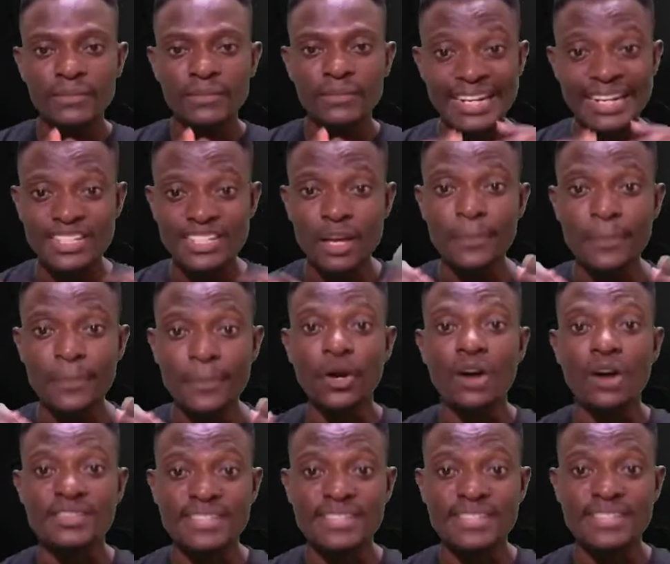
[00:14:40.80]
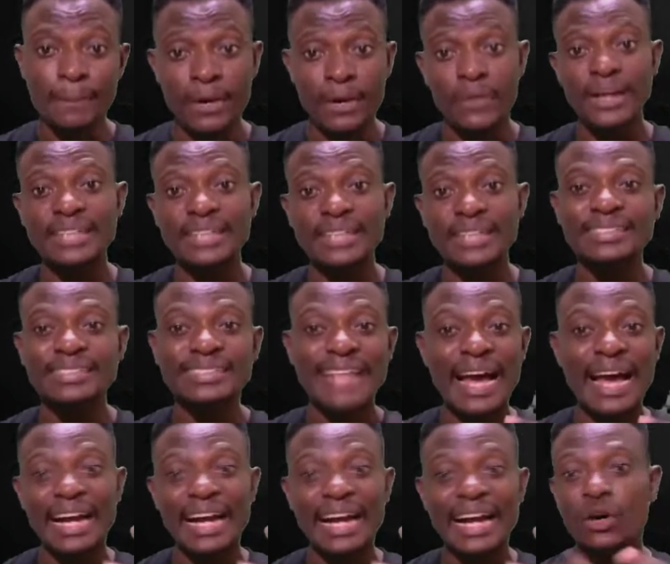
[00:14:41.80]
It is not because their parents
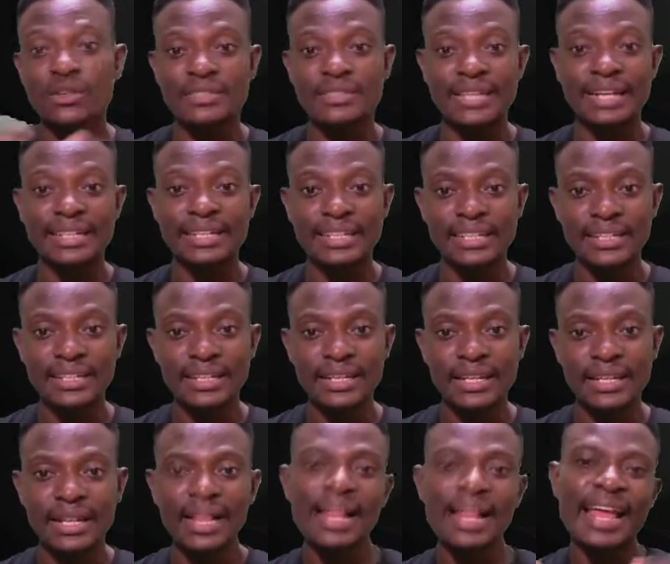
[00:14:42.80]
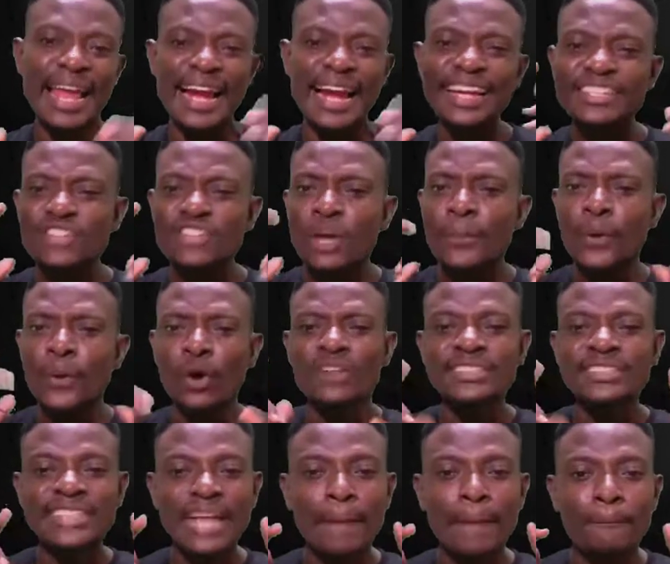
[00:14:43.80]
nag constantly. It is not
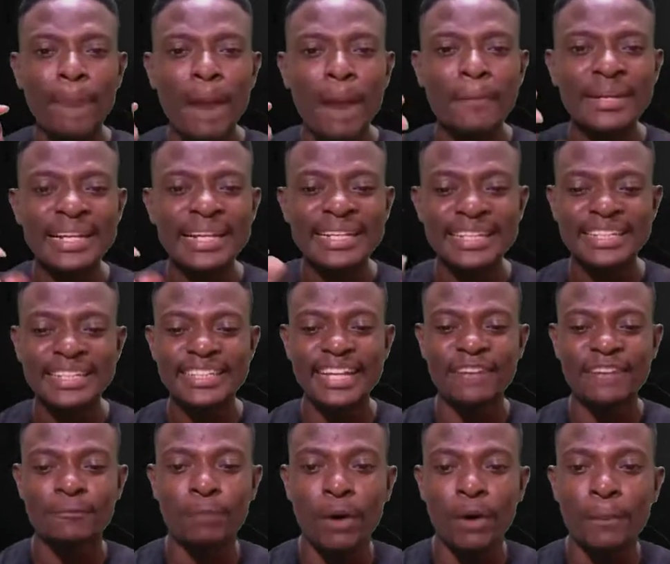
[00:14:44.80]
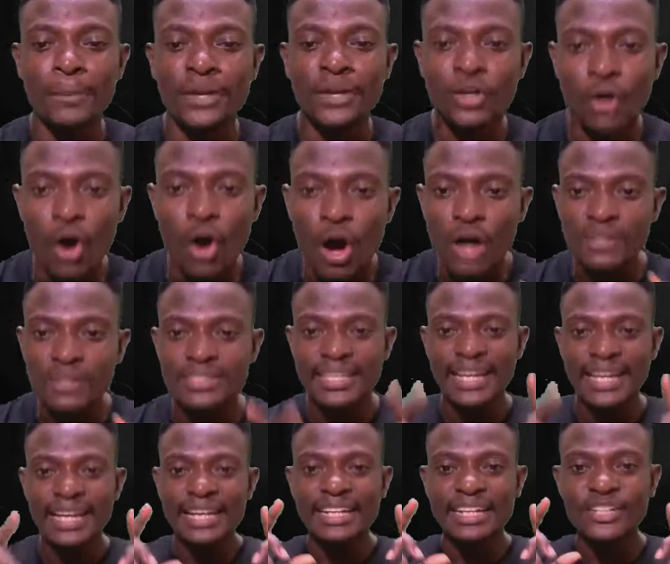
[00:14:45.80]
because they are permanently deaf, but
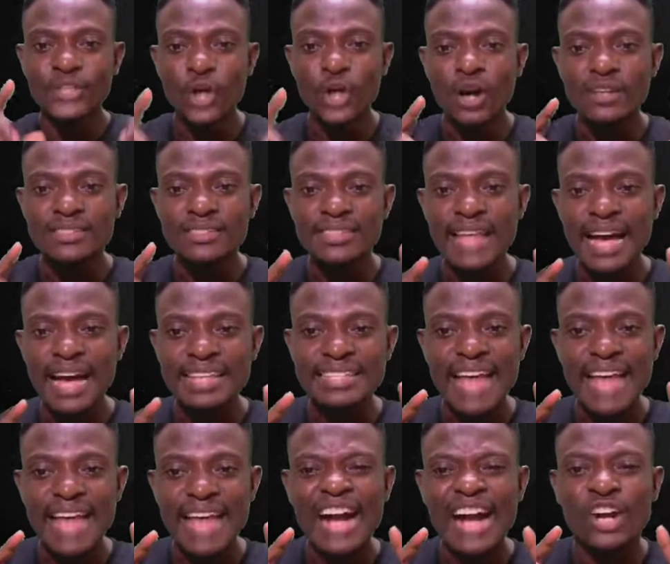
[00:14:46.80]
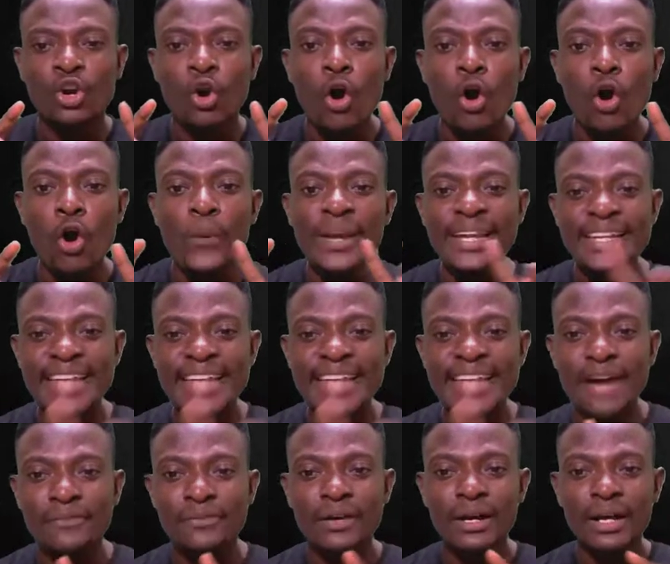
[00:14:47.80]
because youngsters are going
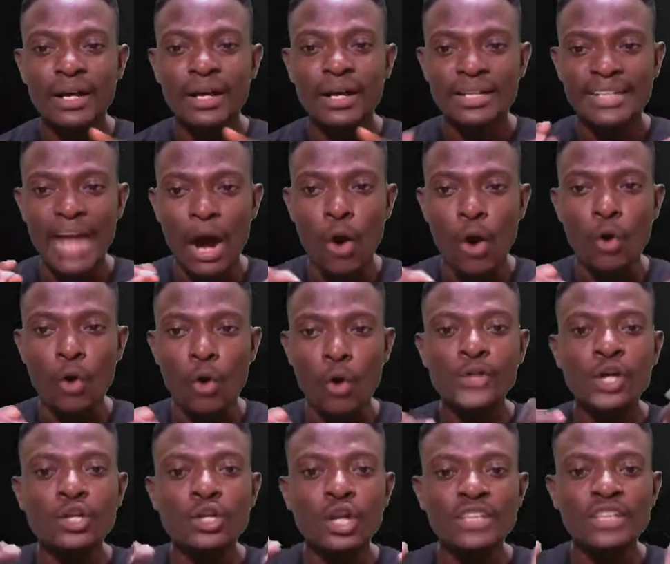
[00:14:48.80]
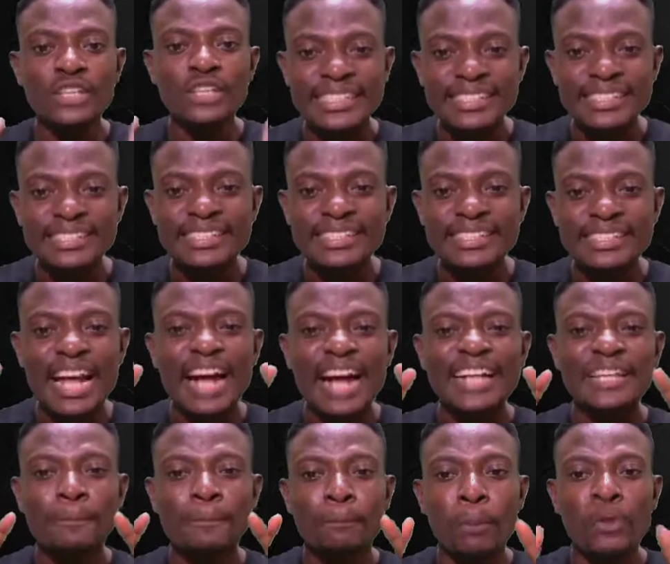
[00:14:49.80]
deaf. Now, otologists
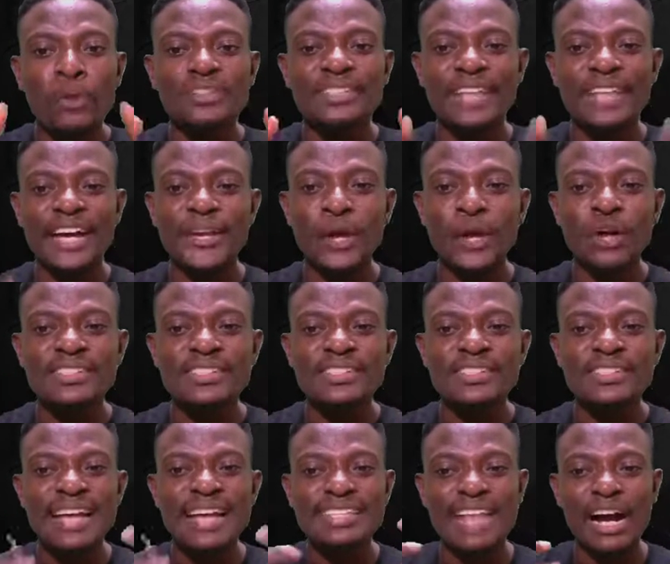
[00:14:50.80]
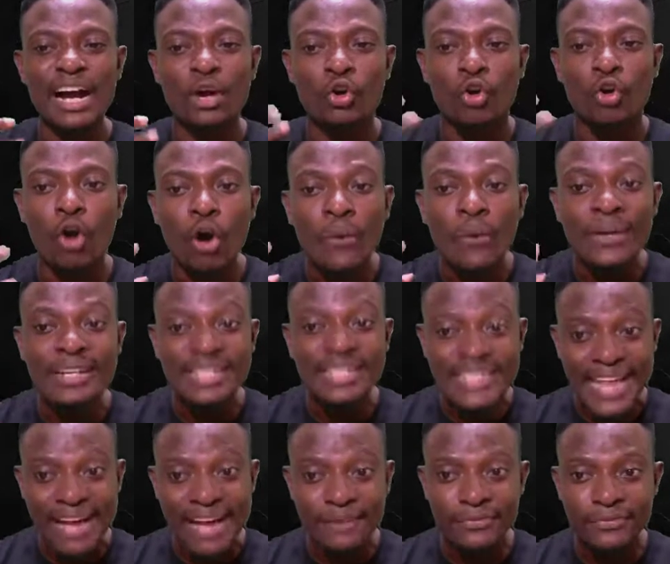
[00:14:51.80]
now report that youngsters are going
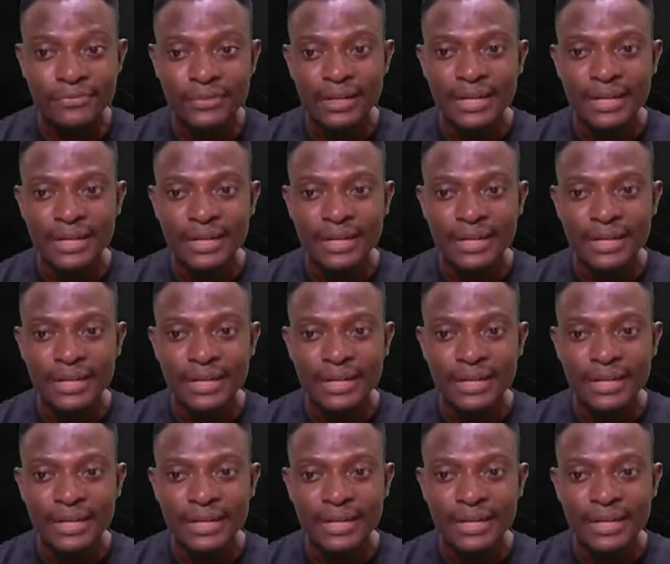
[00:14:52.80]
deaf.